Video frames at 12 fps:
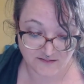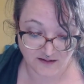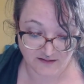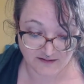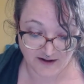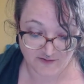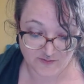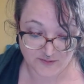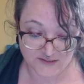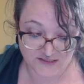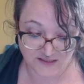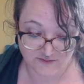I think
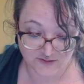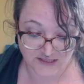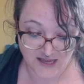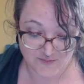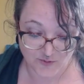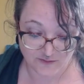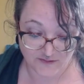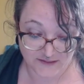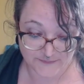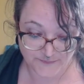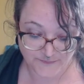everybody's in love with that movie,